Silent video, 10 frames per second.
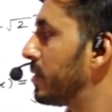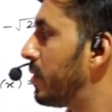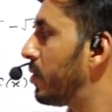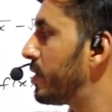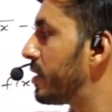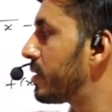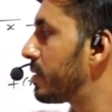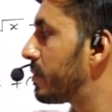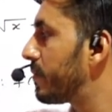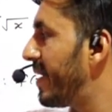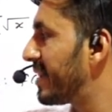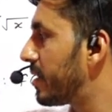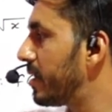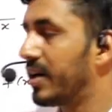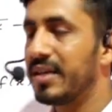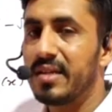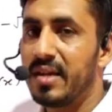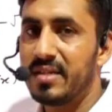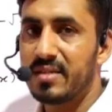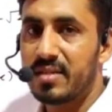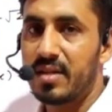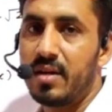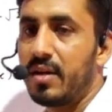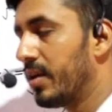on the method rationalization.